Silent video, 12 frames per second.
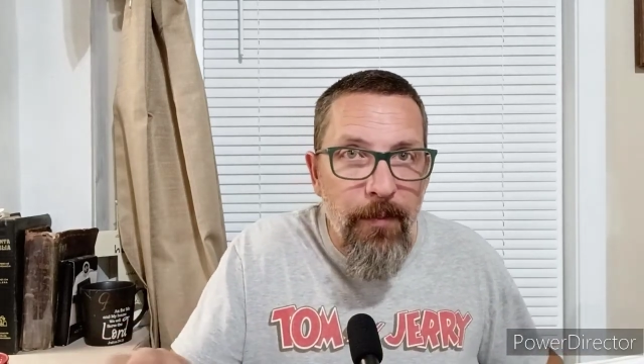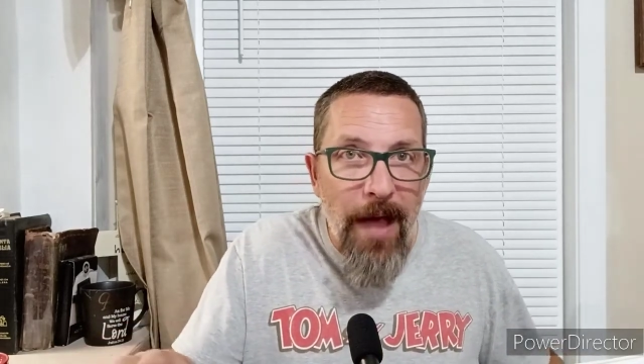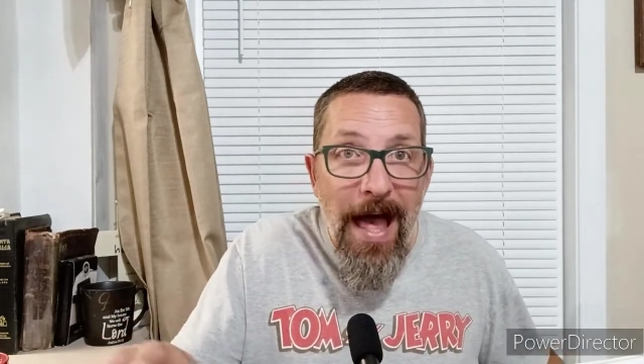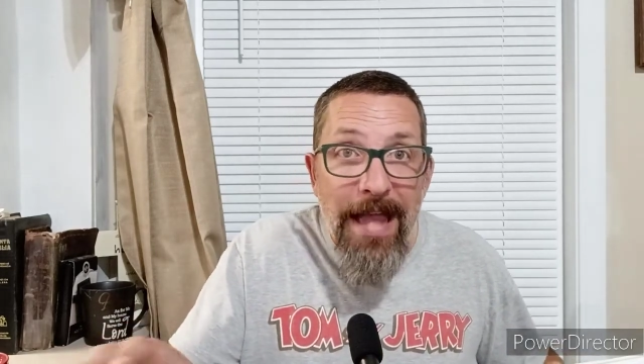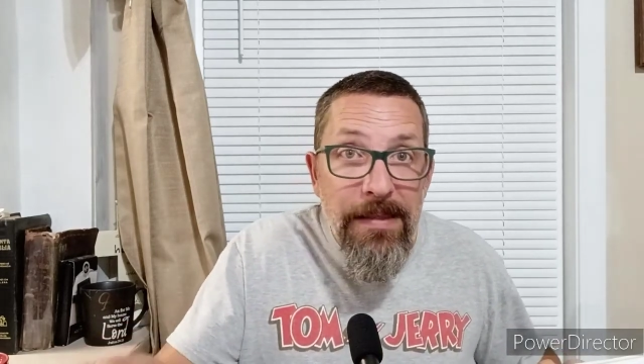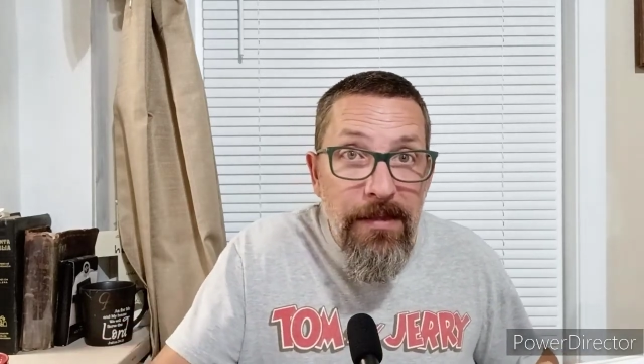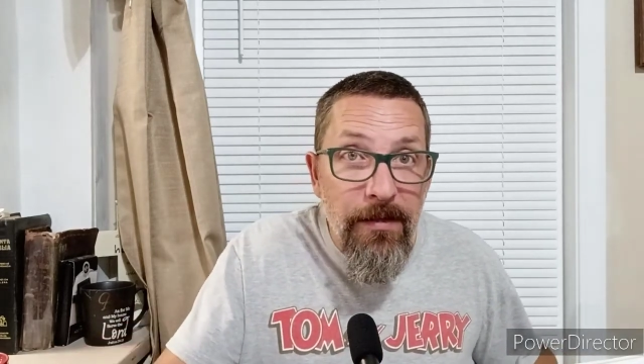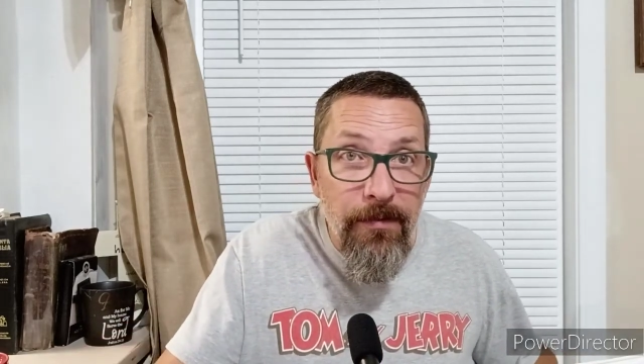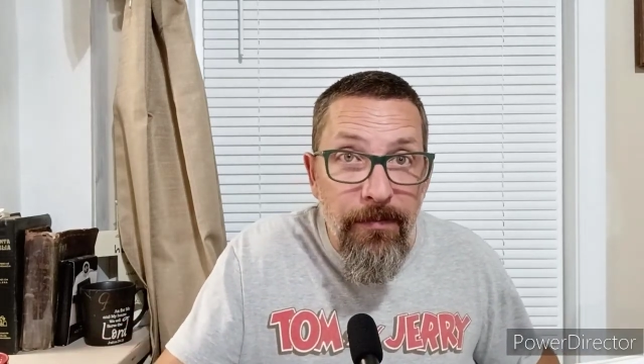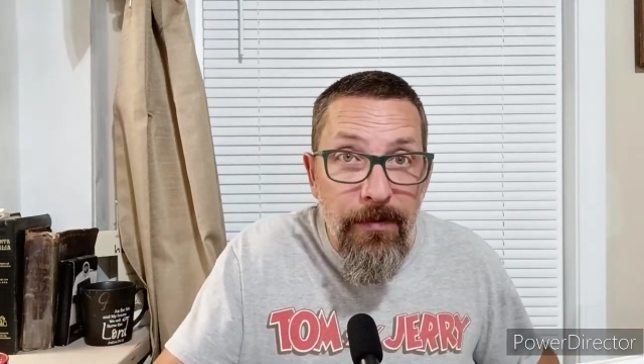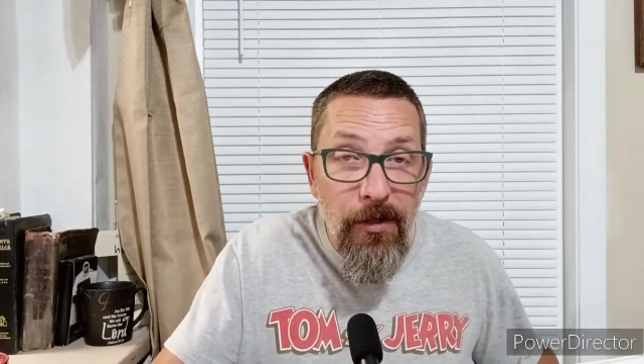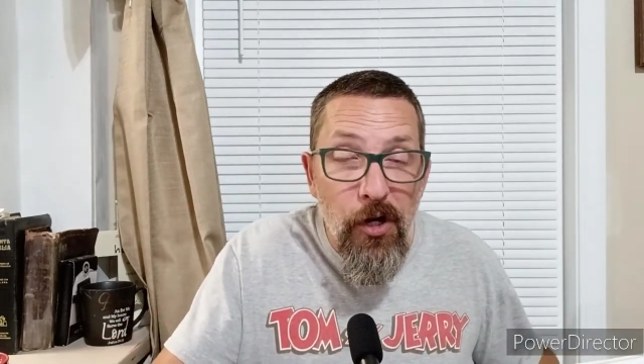behind
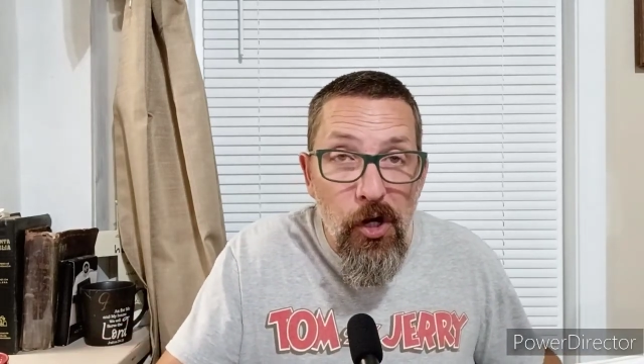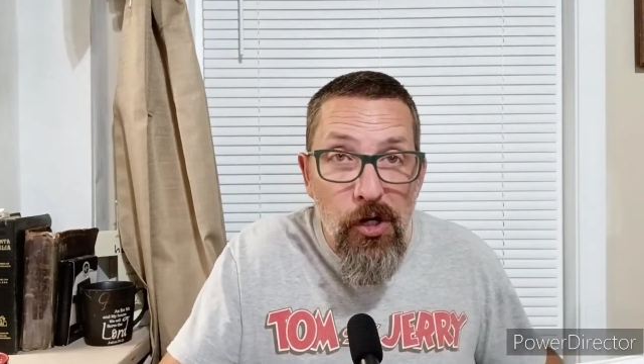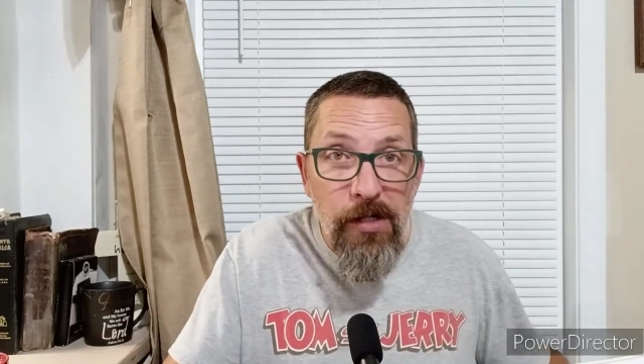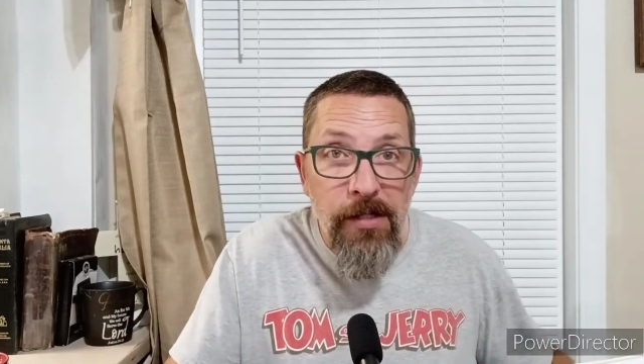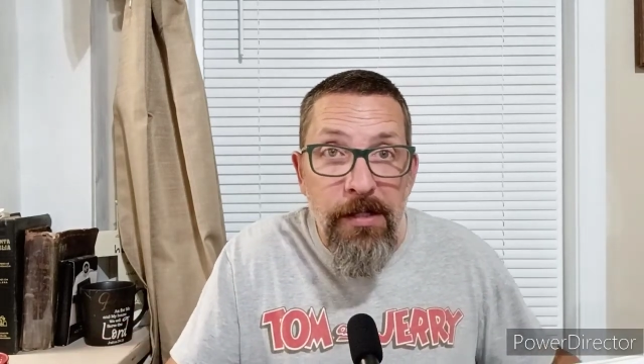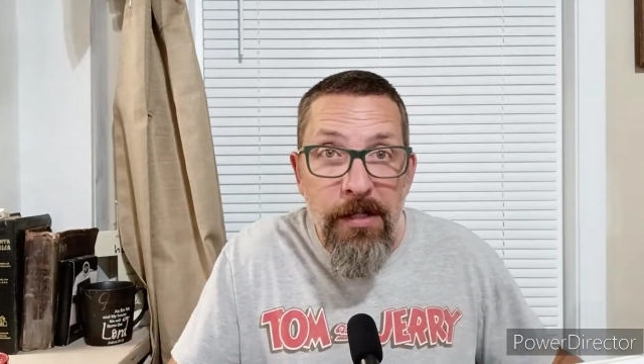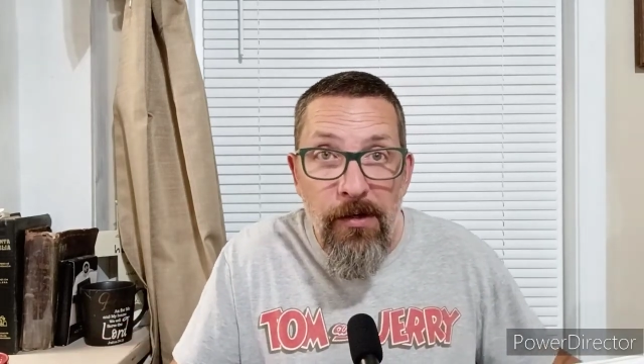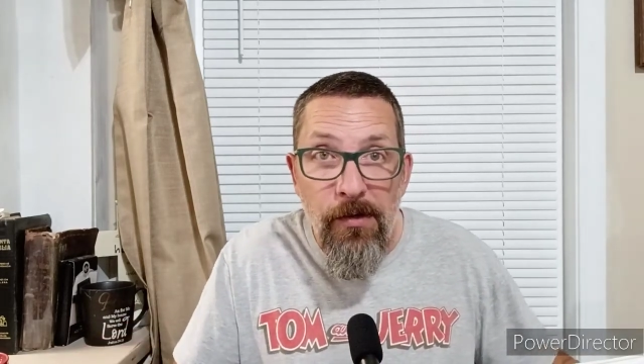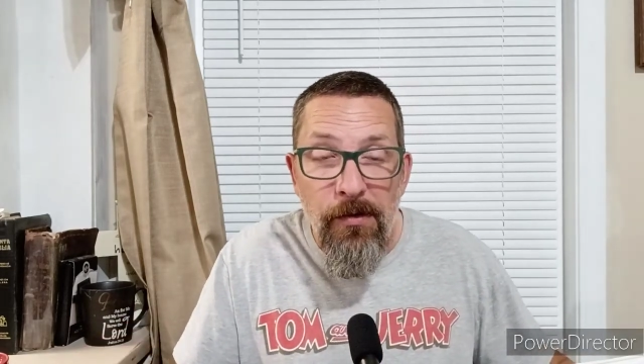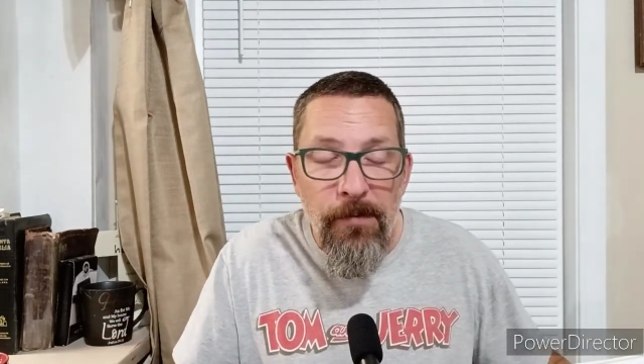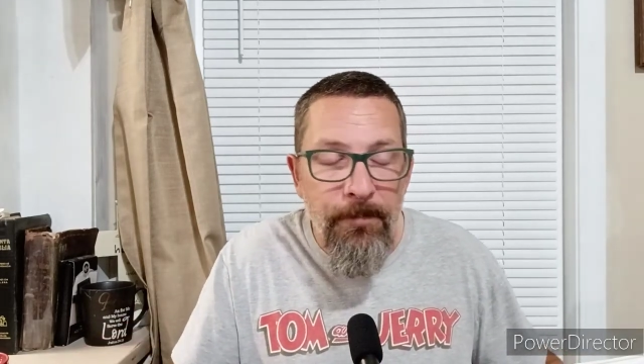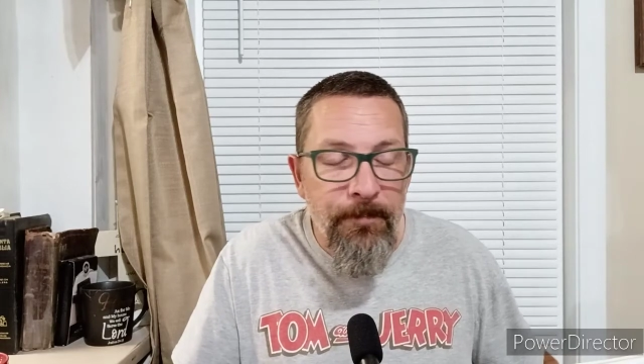the curtain, you
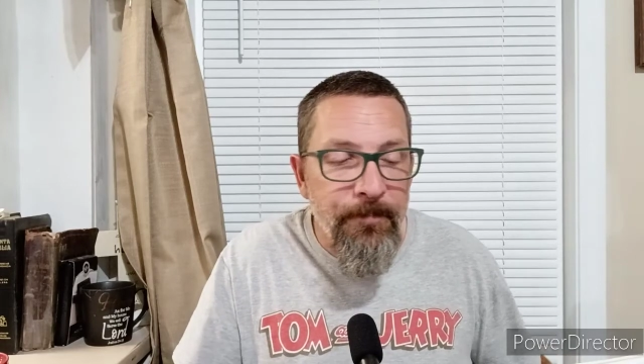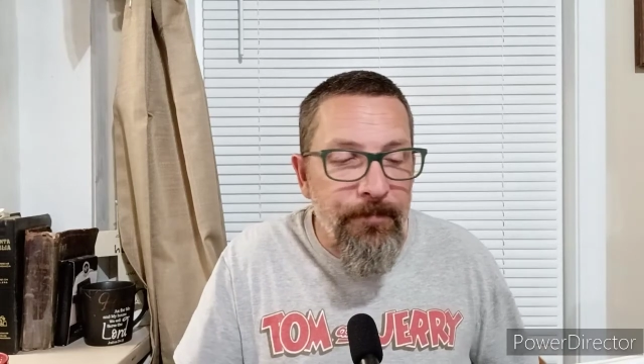know,